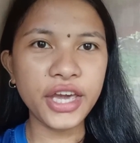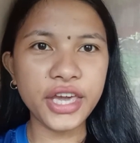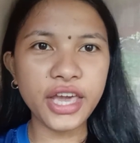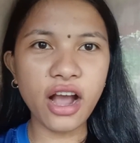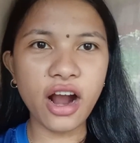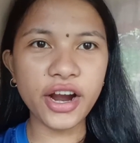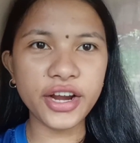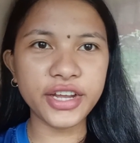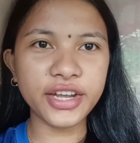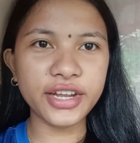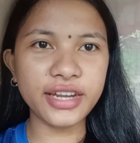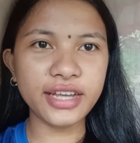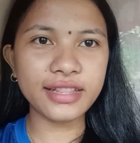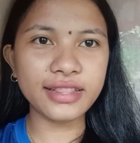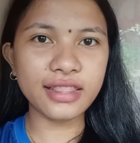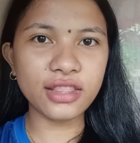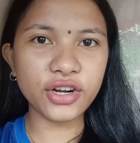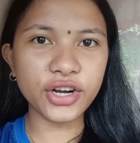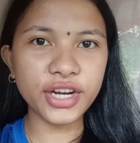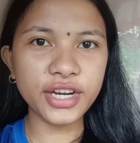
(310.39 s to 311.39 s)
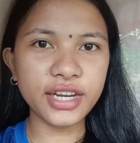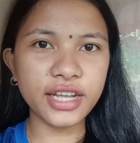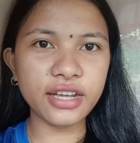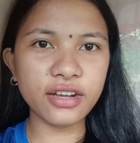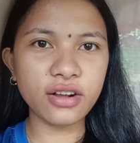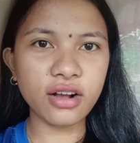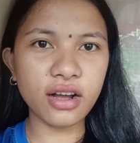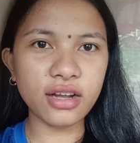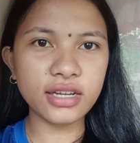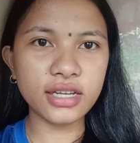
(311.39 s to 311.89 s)
He argued that
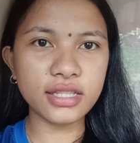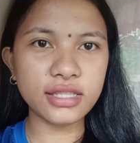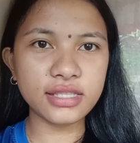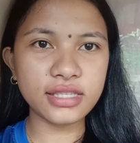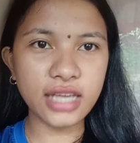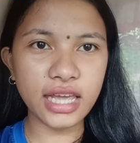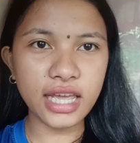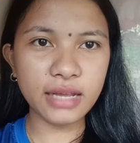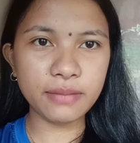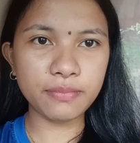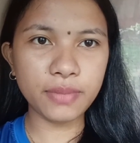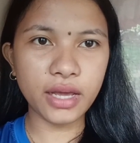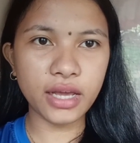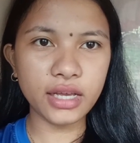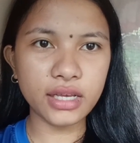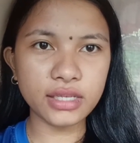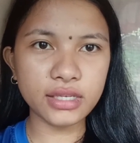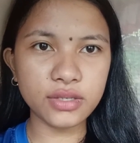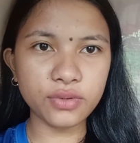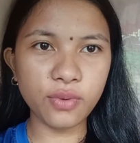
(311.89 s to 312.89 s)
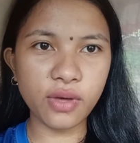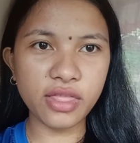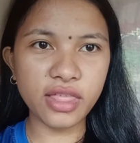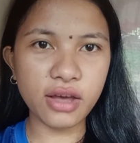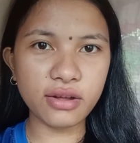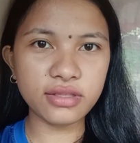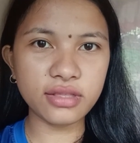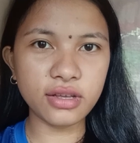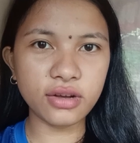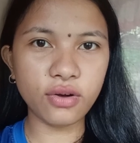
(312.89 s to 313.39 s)
learning cannot take place
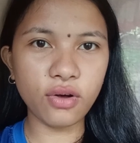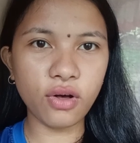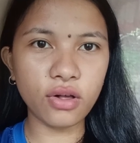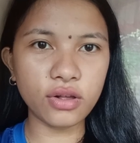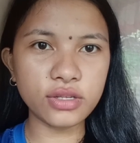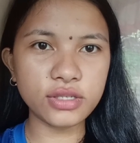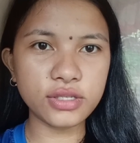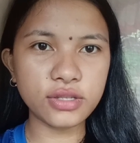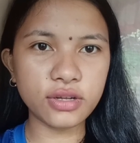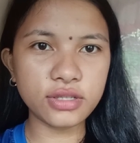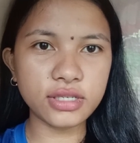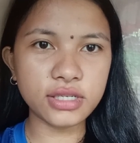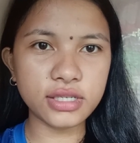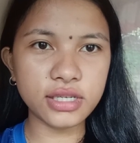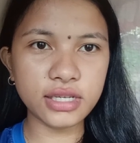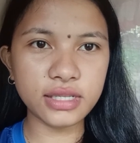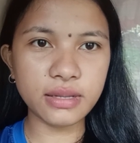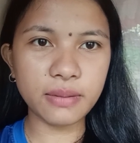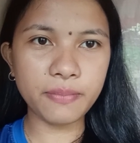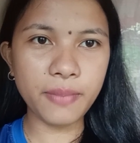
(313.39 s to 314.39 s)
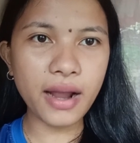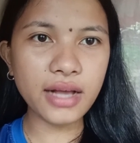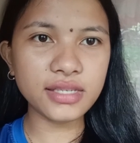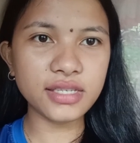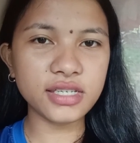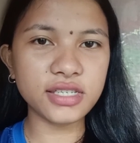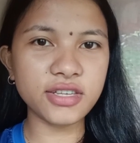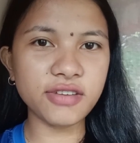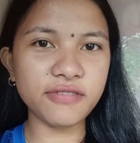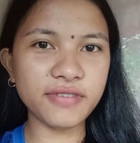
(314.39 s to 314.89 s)
without the goals noticing the
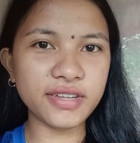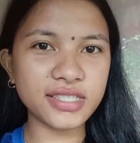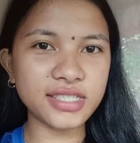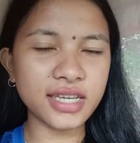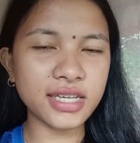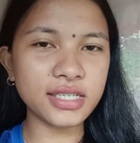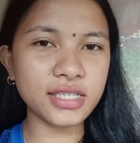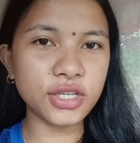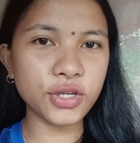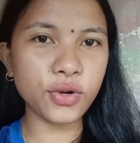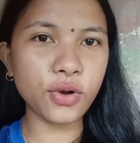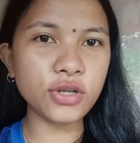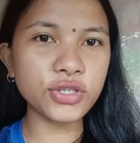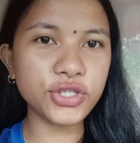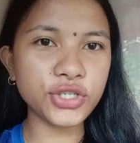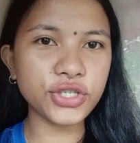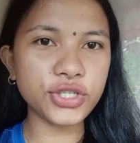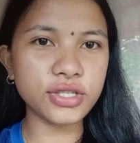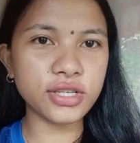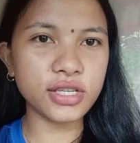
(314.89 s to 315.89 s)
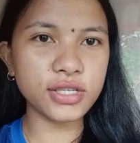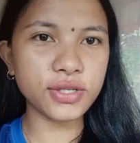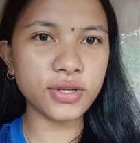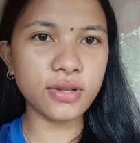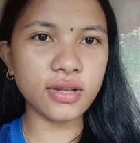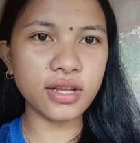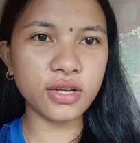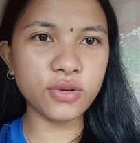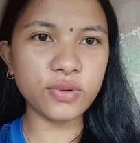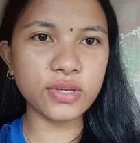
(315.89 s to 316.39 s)
process of attending consciousness
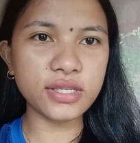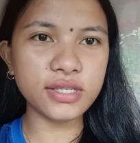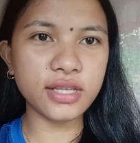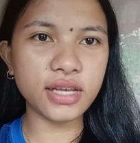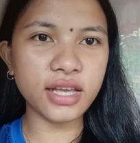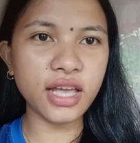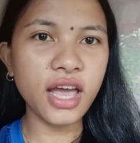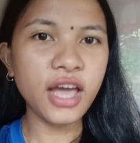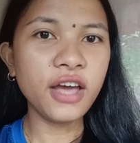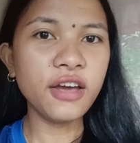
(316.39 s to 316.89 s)
to linguistic